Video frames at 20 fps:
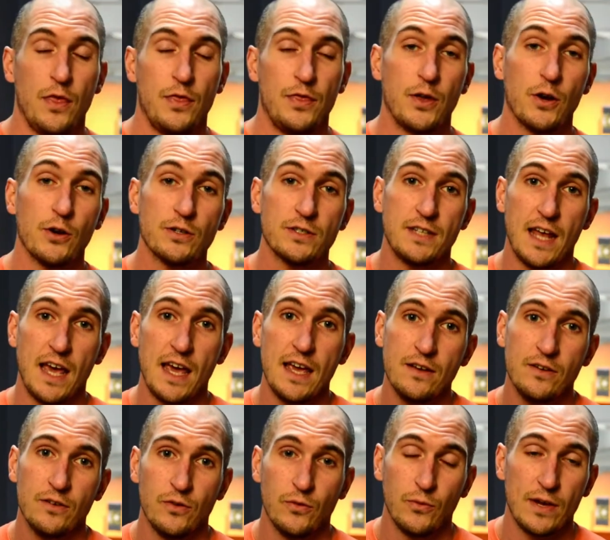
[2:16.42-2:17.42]

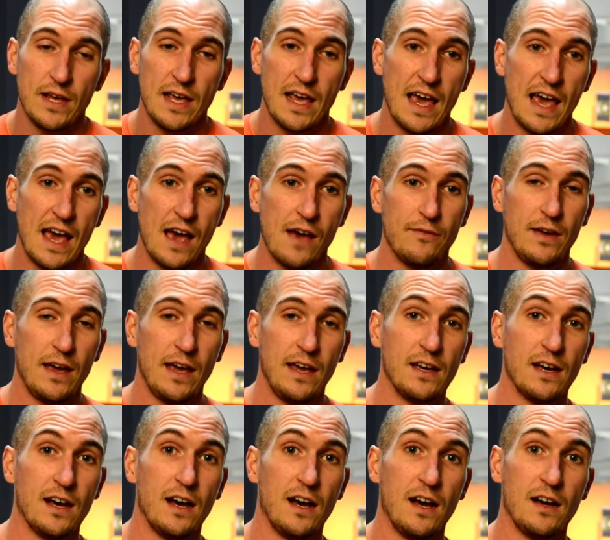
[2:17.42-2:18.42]
Thursday, we have
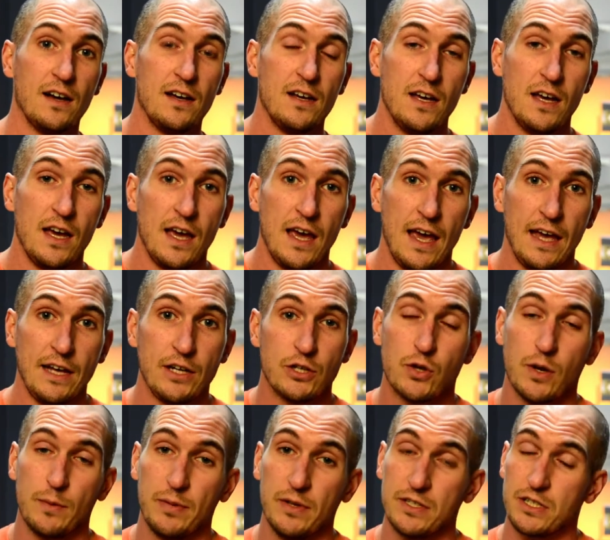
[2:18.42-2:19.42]
a
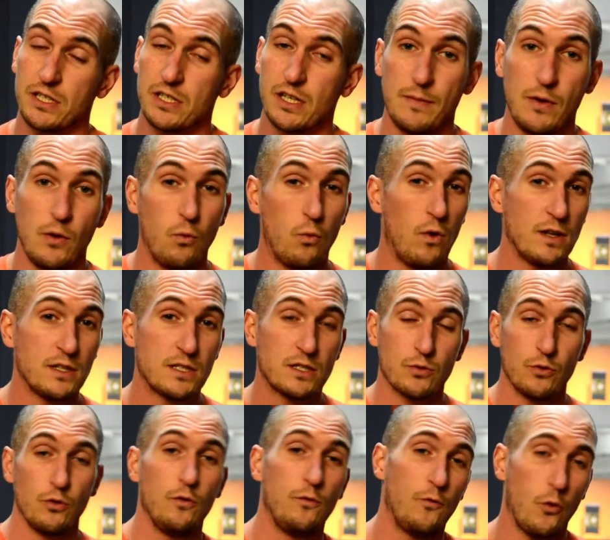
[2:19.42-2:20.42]
triple. It's just gonna be once
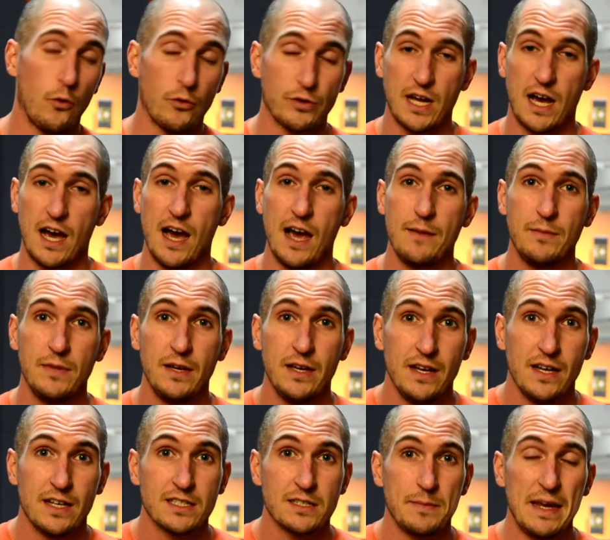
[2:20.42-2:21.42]
through 4 time.
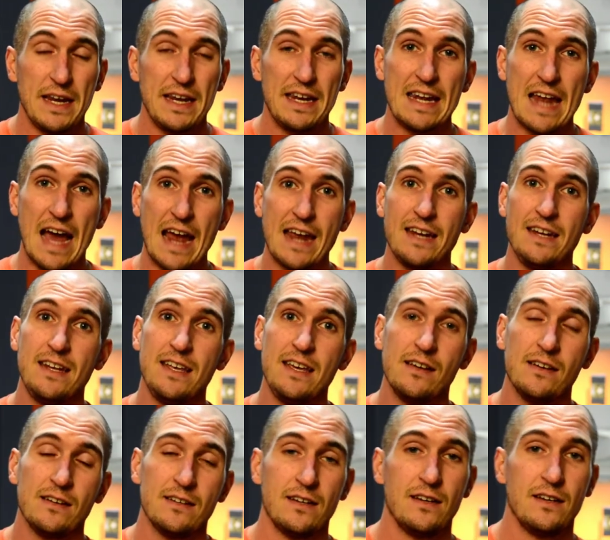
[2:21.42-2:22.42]
It's gonna be
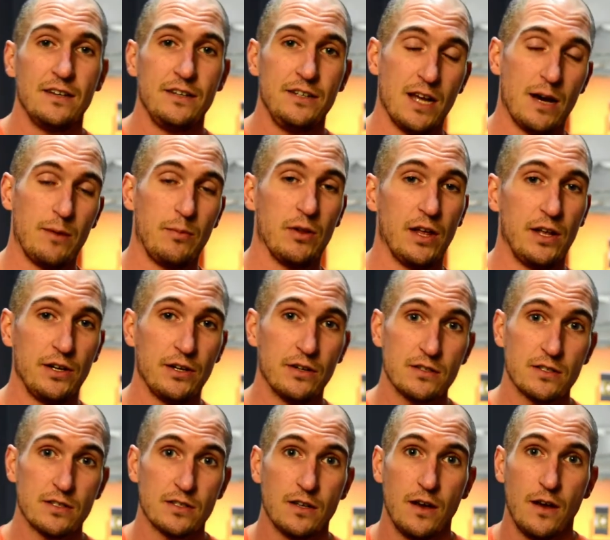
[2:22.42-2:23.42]
90 double
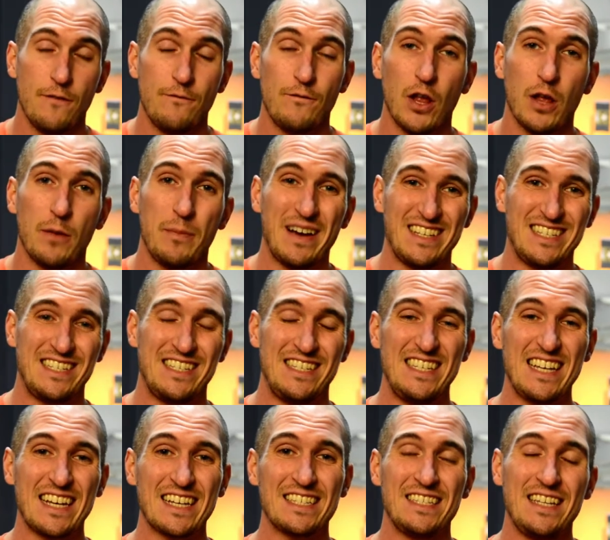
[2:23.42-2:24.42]
unders, followed by
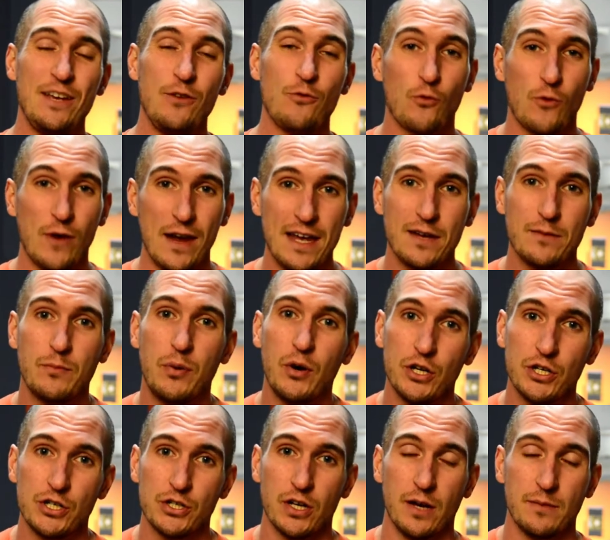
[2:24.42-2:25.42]
60 ring
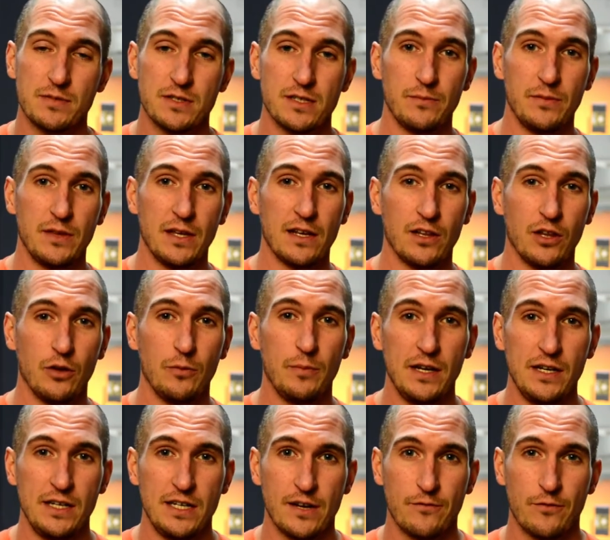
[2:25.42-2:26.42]
push-ups, something a little
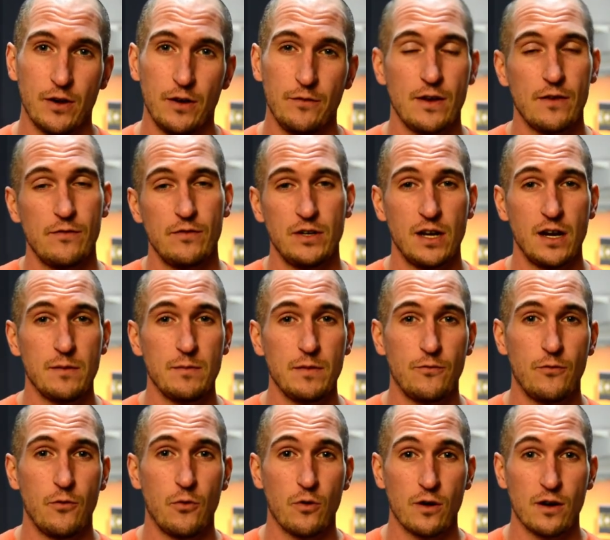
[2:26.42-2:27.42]
bit different if you haven't done it
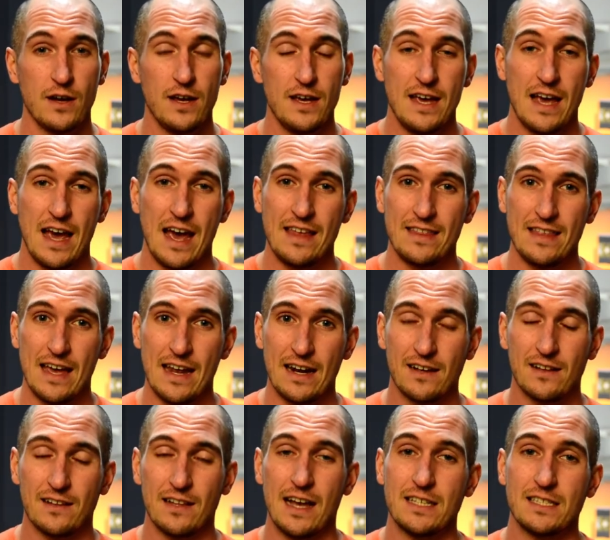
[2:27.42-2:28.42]
before. And then a
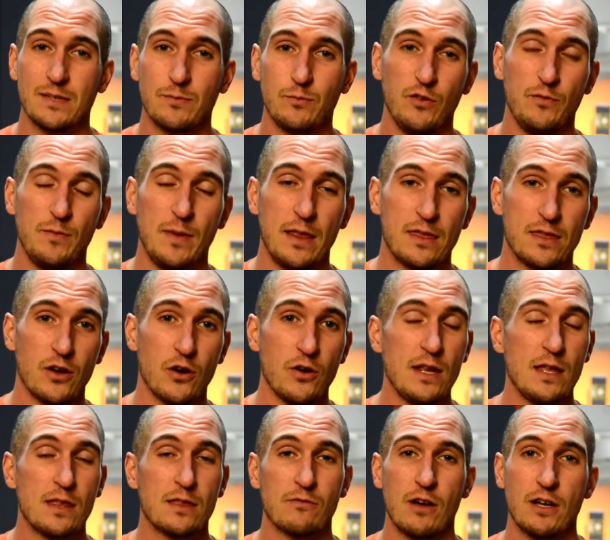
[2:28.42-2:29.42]
classic movement,
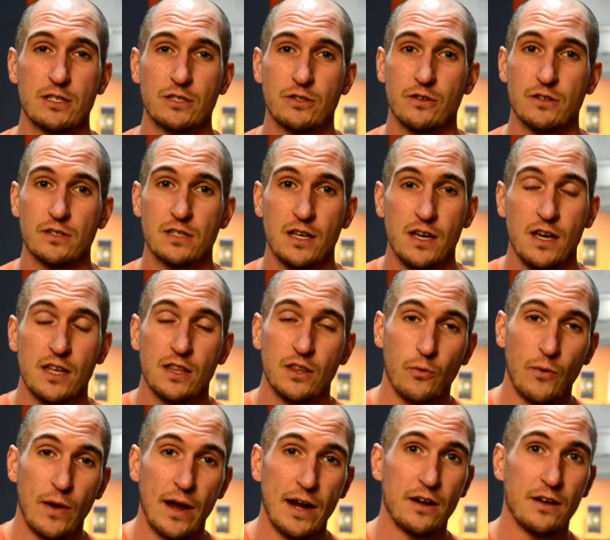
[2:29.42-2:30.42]
30 thrusters.
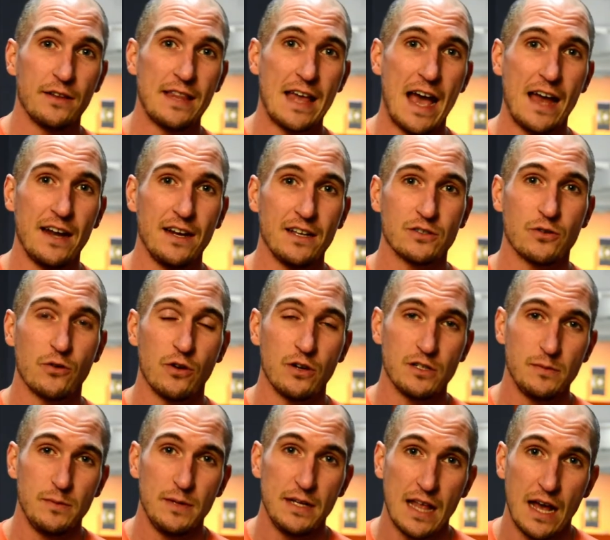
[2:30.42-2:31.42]
The weight on that is going
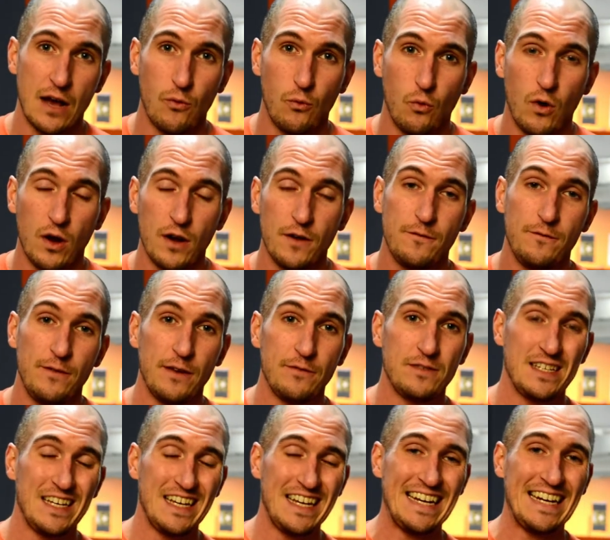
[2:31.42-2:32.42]
to be that
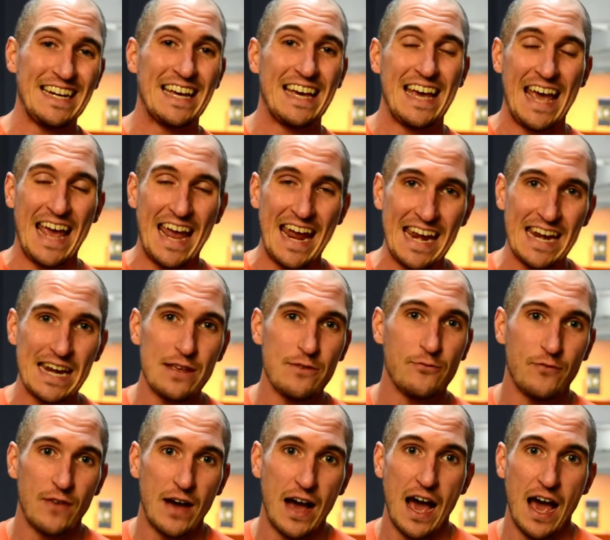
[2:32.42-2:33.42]

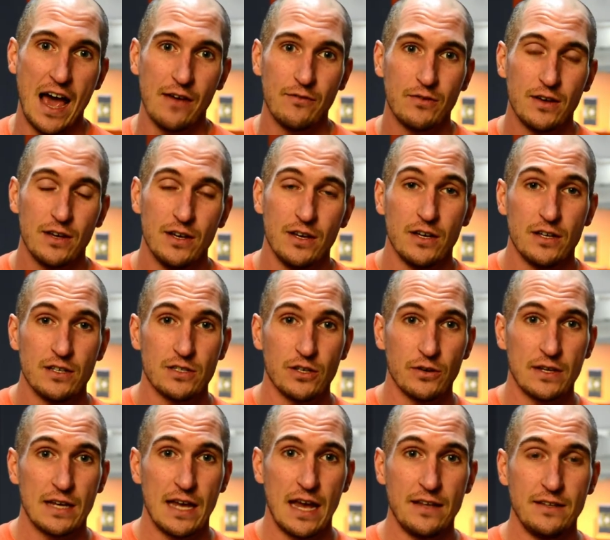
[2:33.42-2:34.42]
115.85.
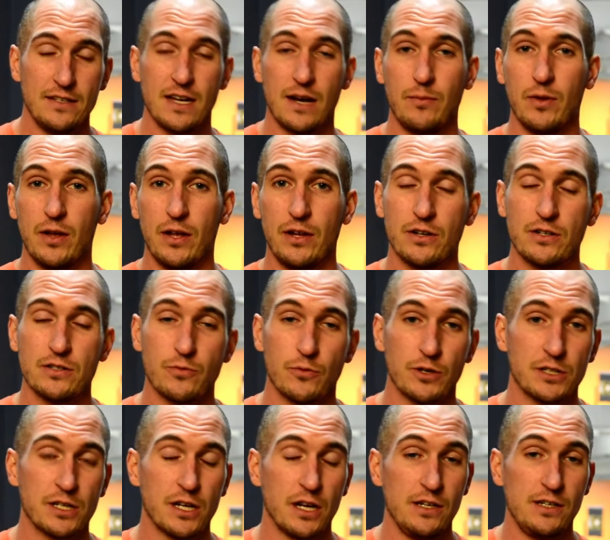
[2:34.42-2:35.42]
So again, double unders, we're
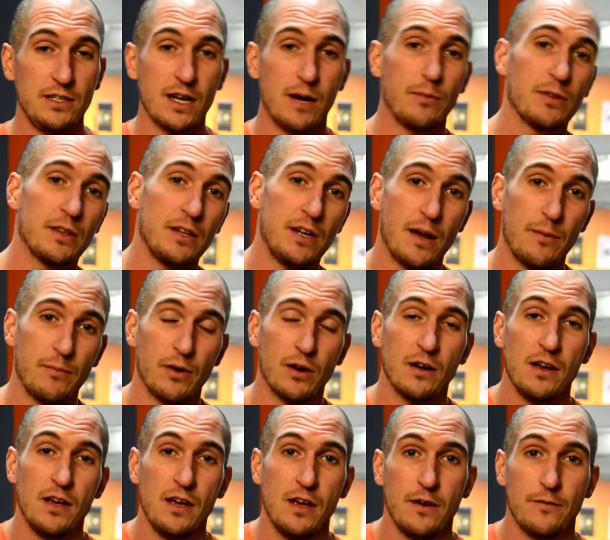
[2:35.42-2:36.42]
just gonna double the
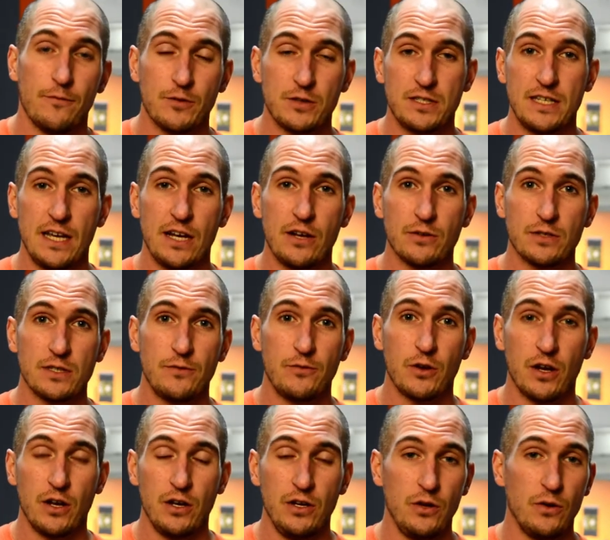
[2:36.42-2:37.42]
number for singles if
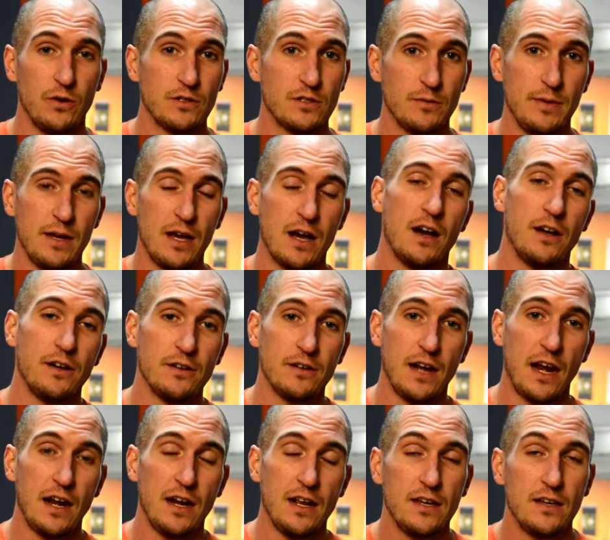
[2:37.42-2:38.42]
you're gonna do it, so it'll be
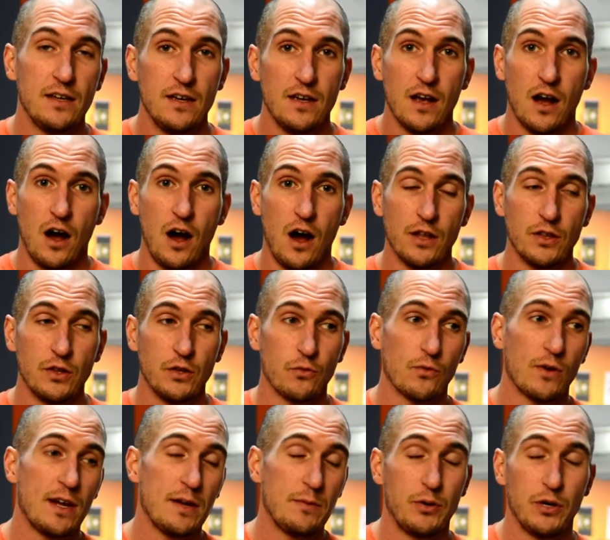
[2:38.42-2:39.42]
180. On the
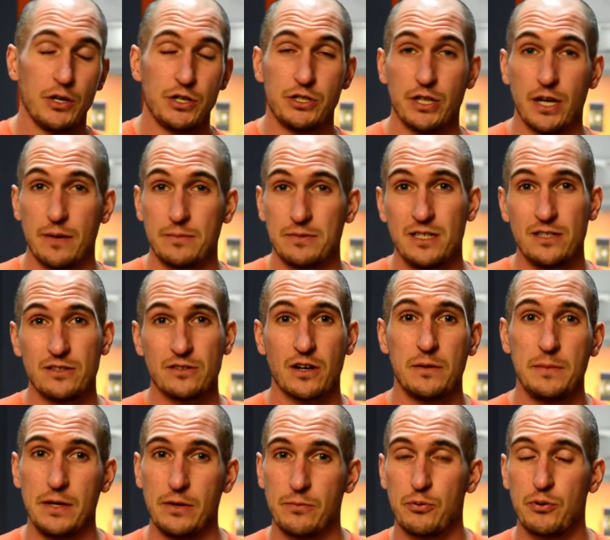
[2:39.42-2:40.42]
ring push-ups, these are
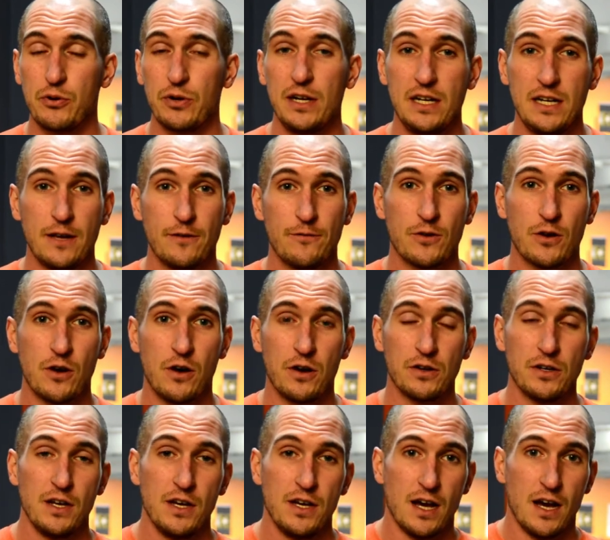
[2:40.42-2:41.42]
gonna be pretty
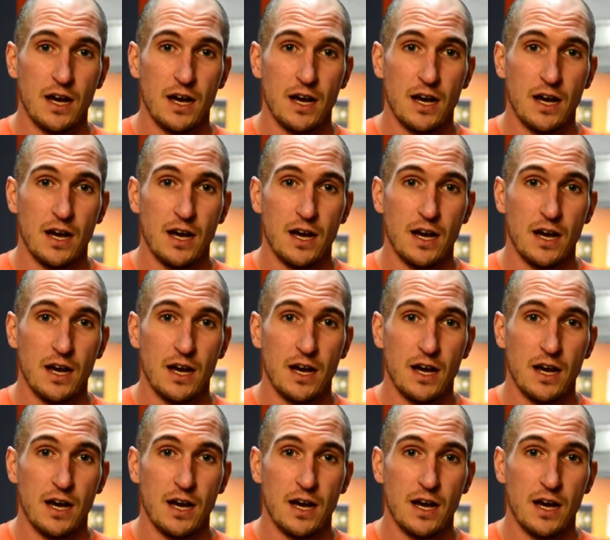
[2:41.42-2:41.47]
difficult.